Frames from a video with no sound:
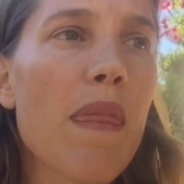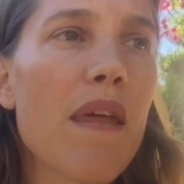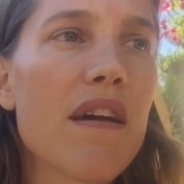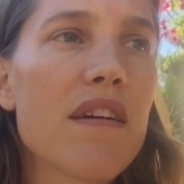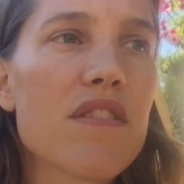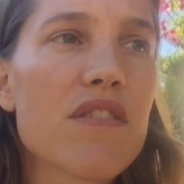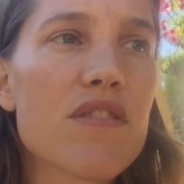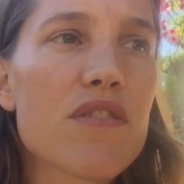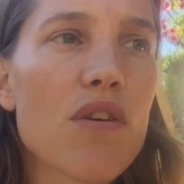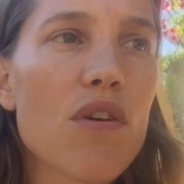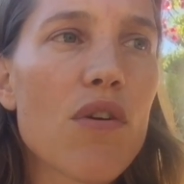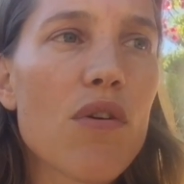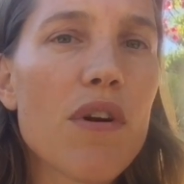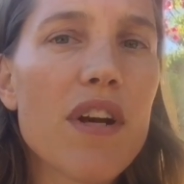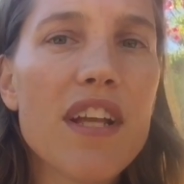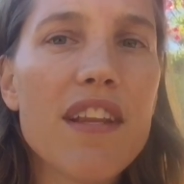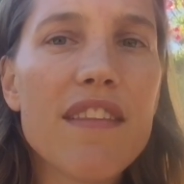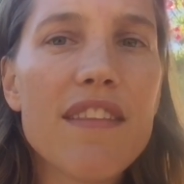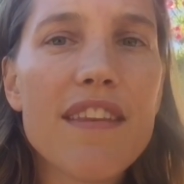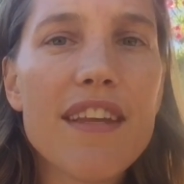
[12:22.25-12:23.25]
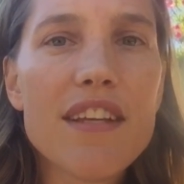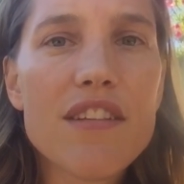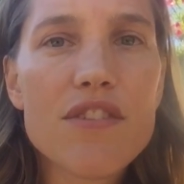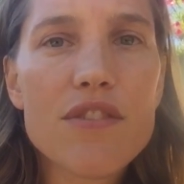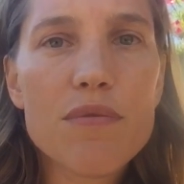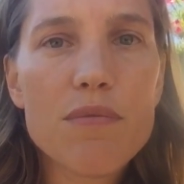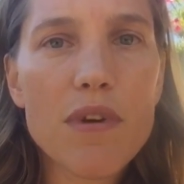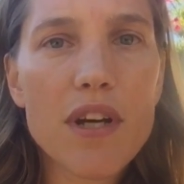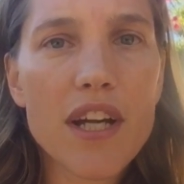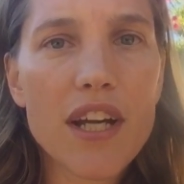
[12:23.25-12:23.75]
And so in
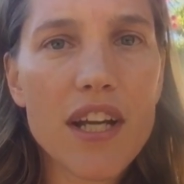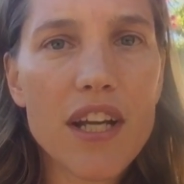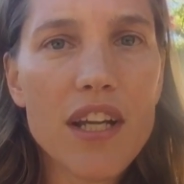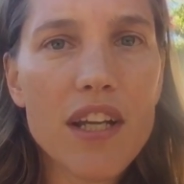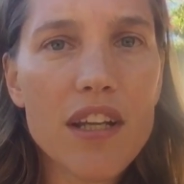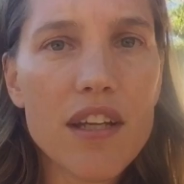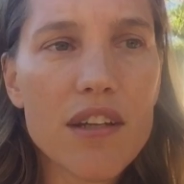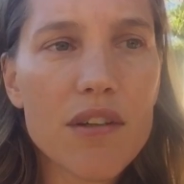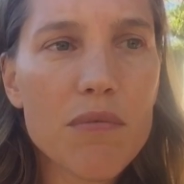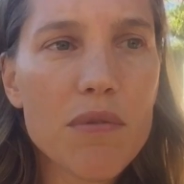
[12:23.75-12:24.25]
this way,